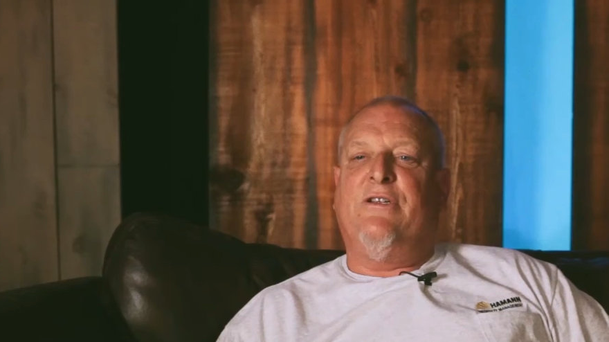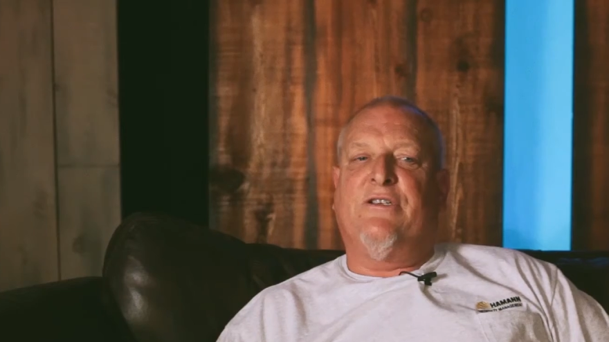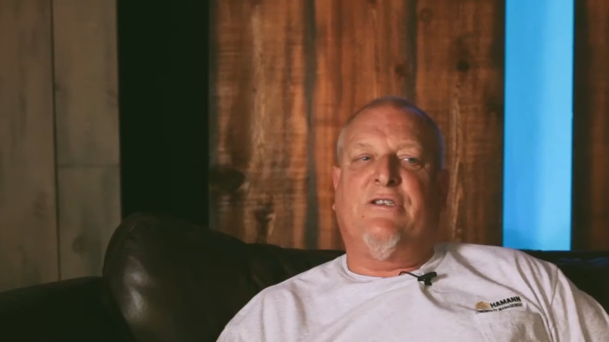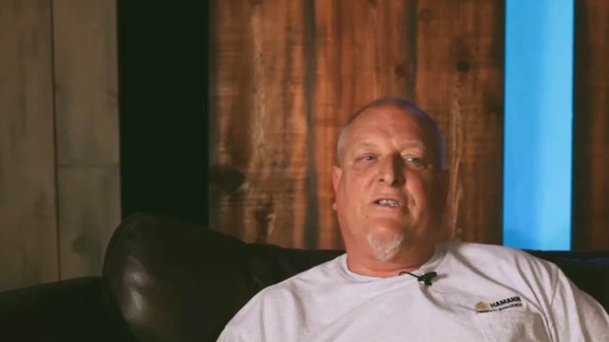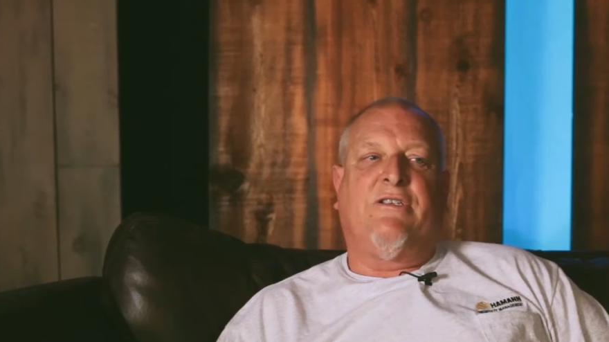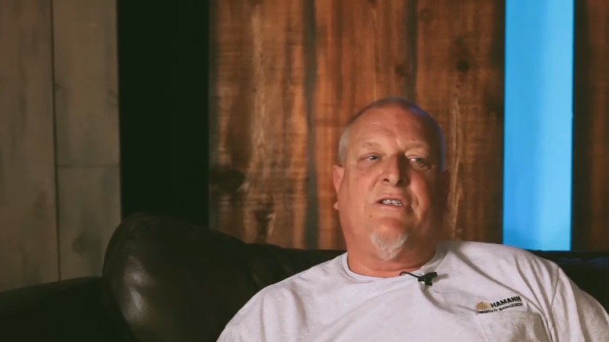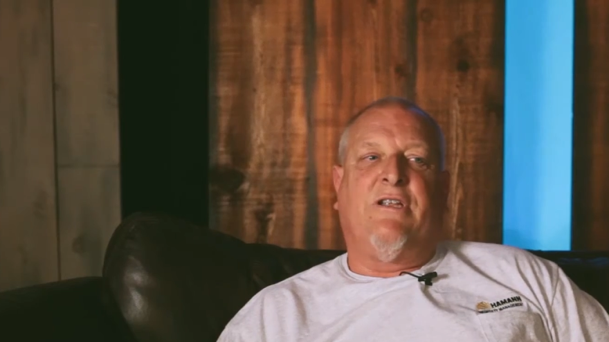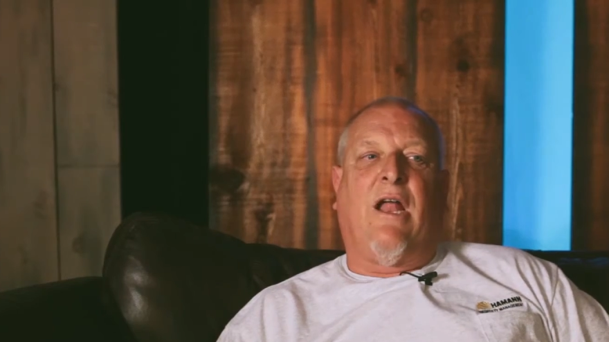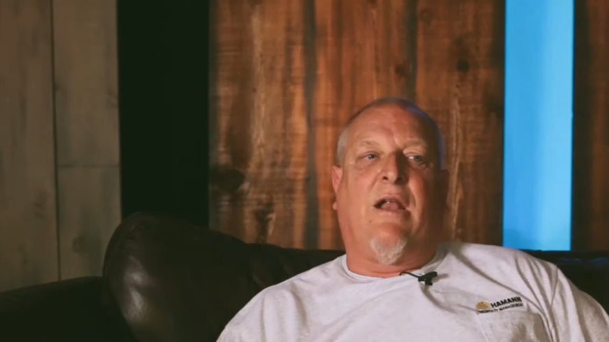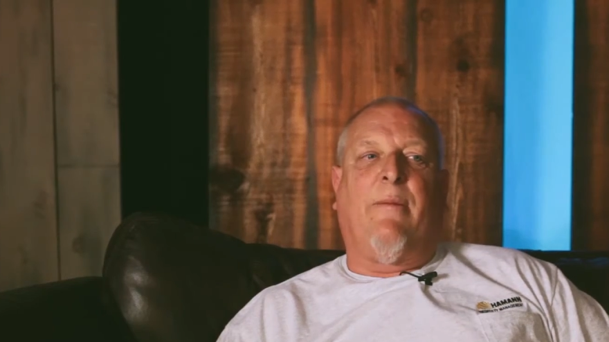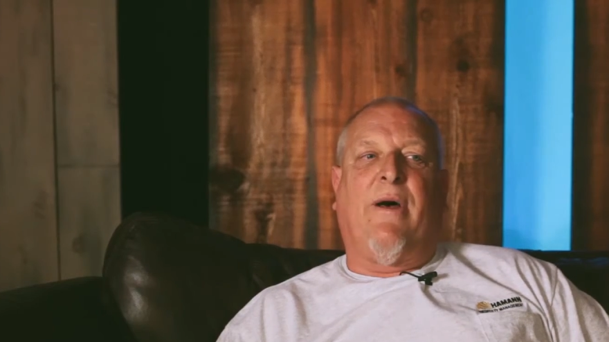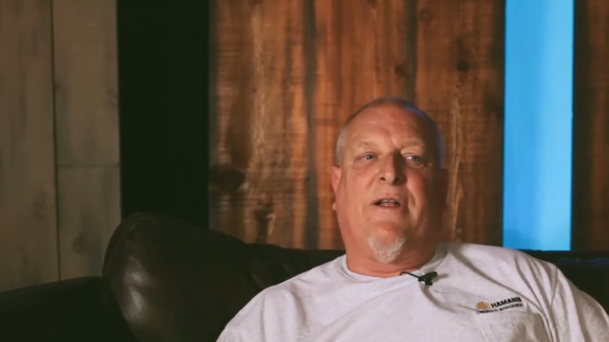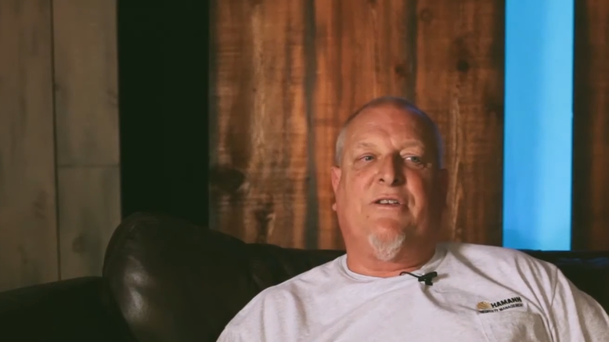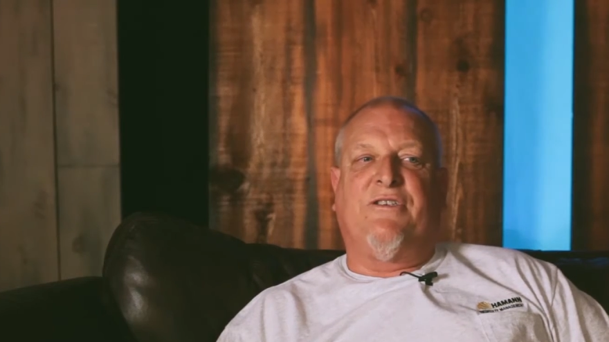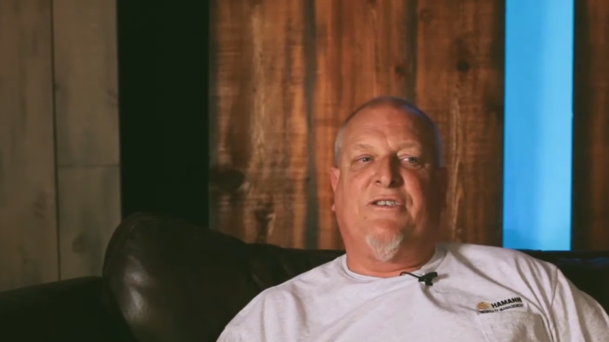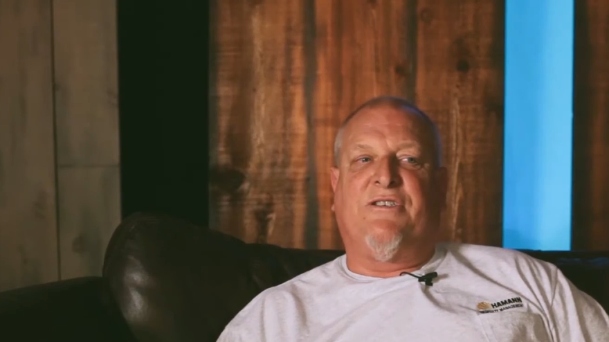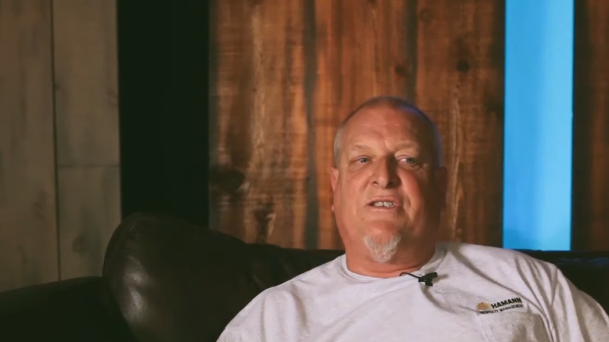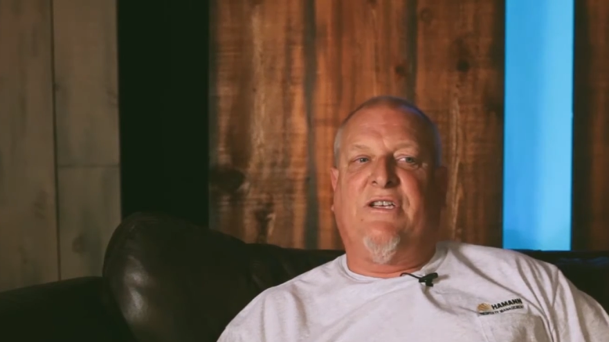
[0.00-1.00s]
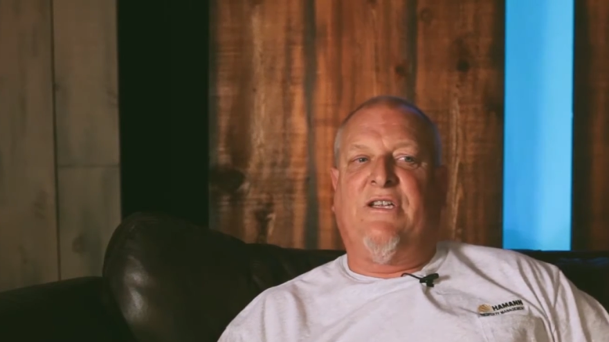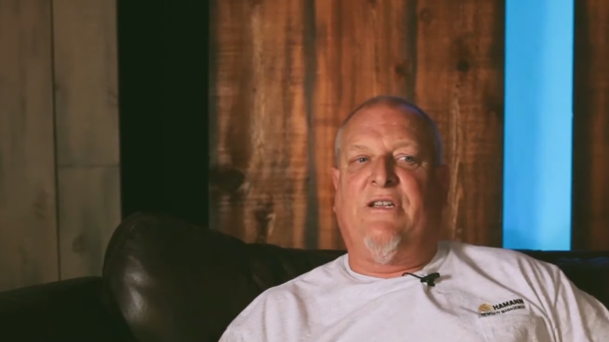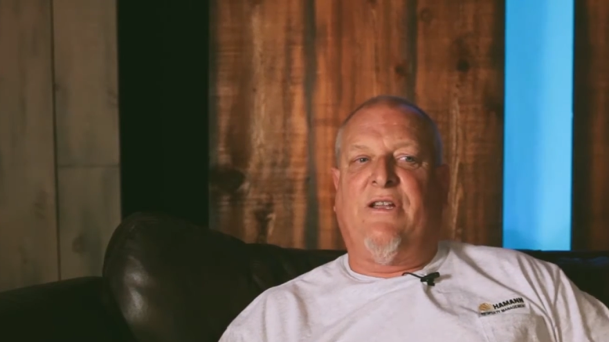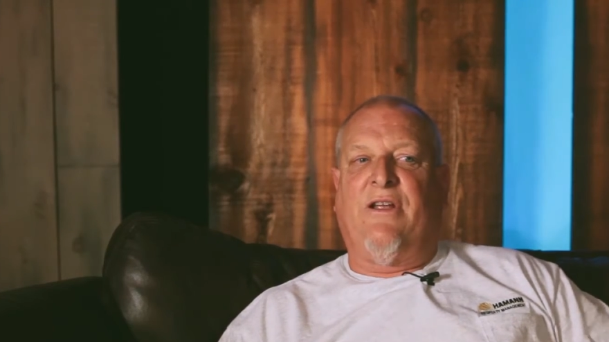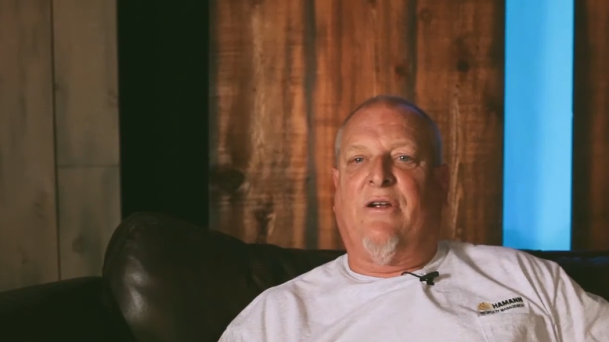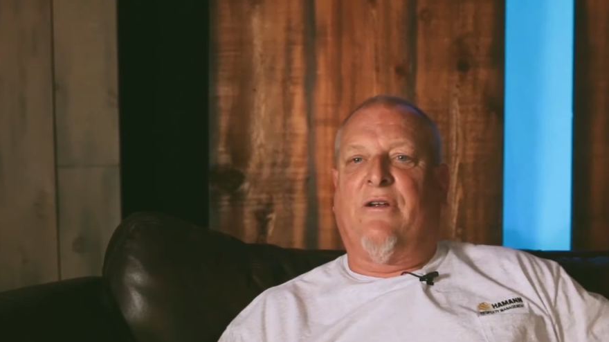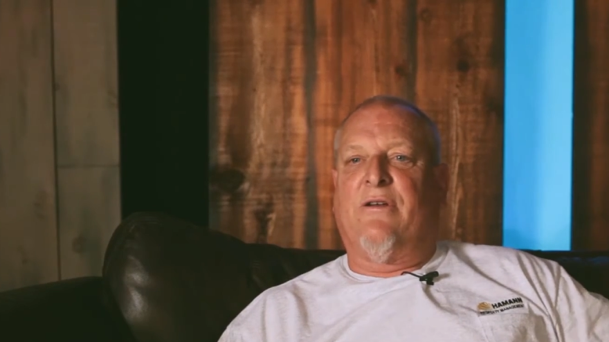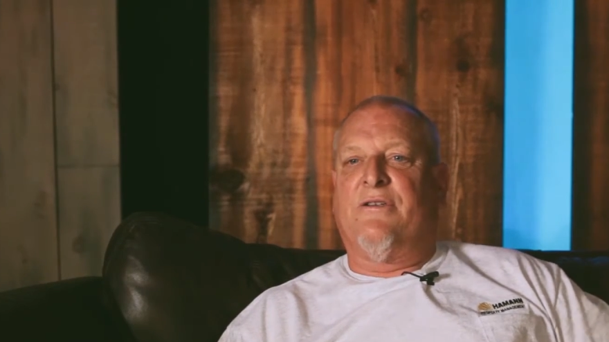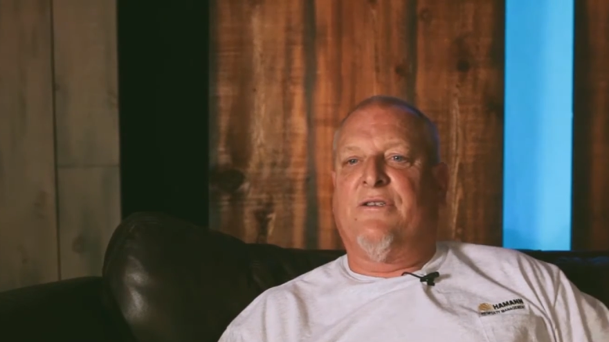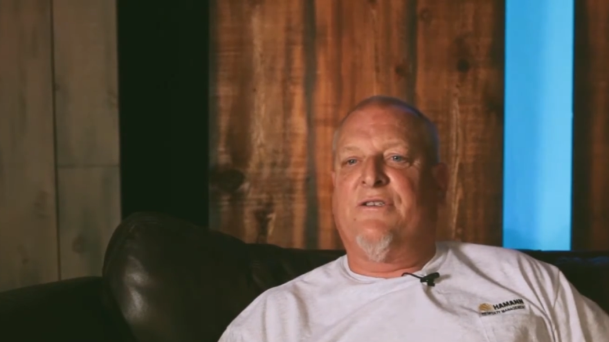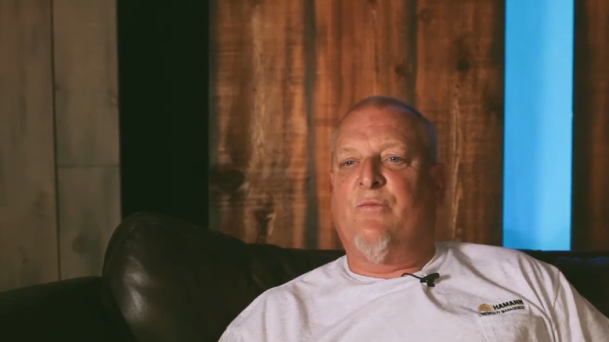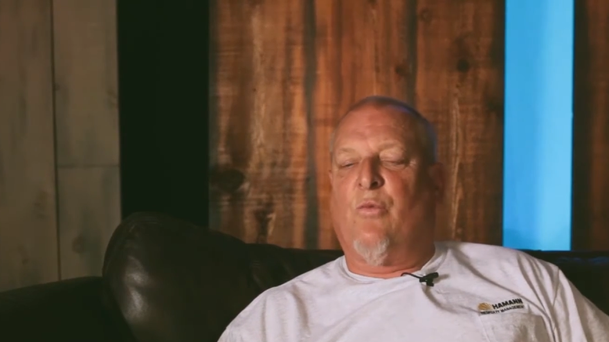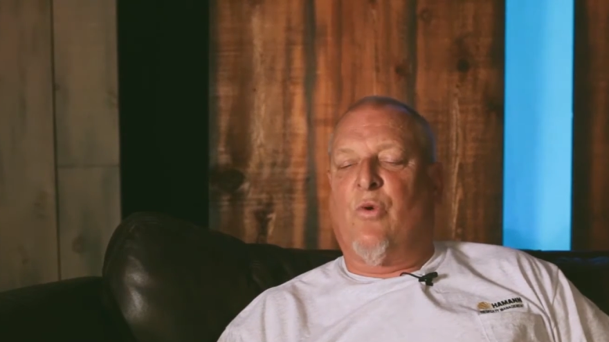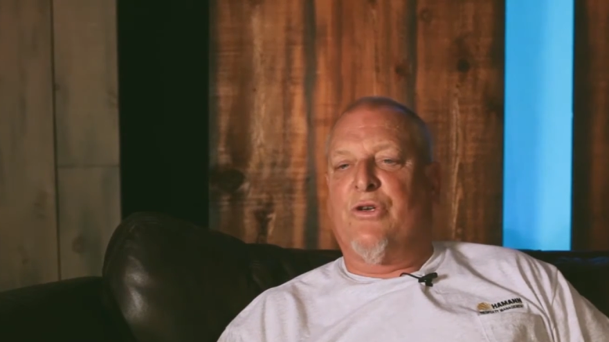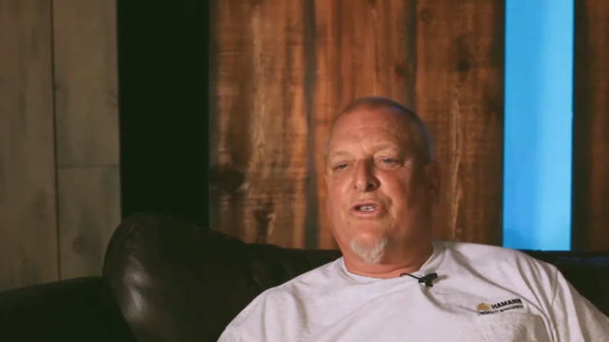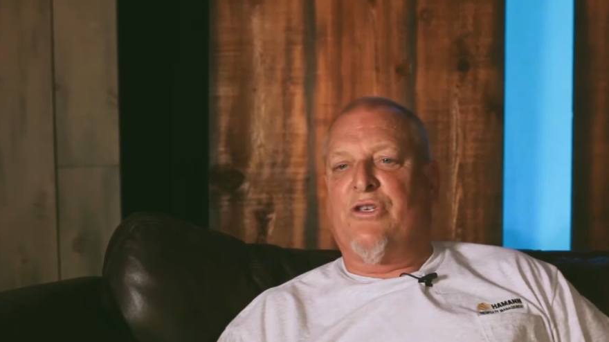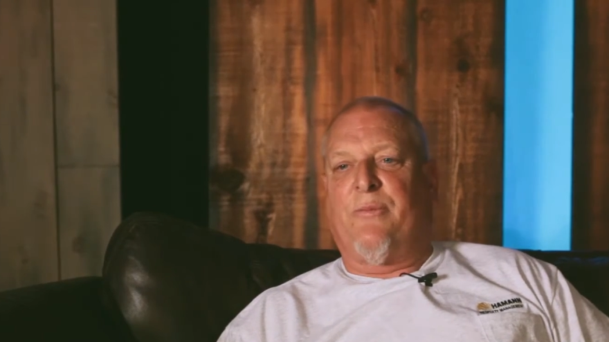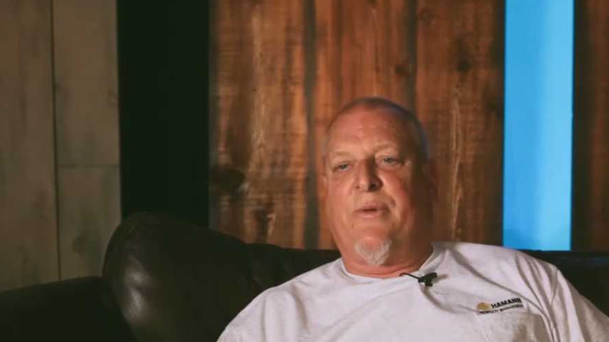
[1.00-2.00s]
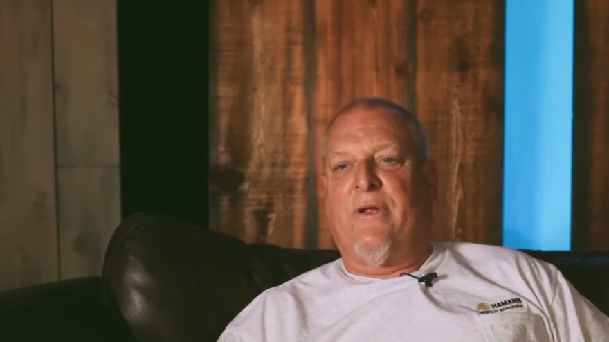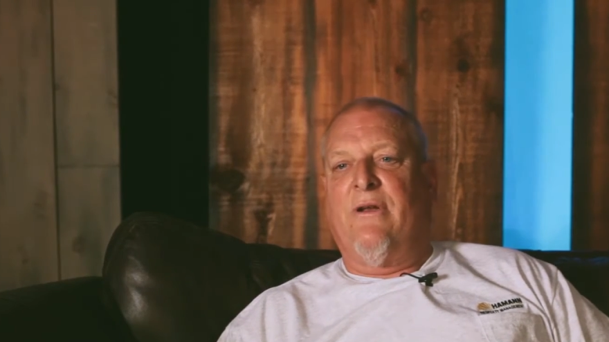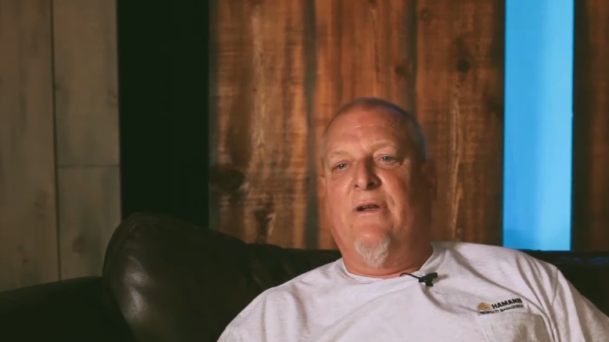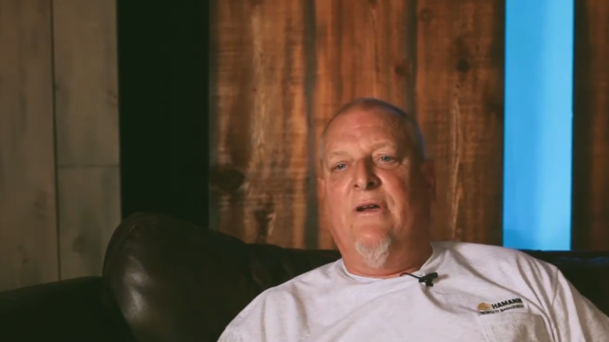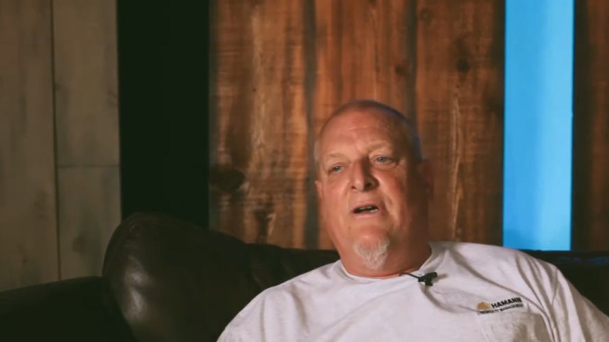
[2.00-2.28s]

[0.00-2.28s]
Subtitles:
It's not about just sitting there and worshiping.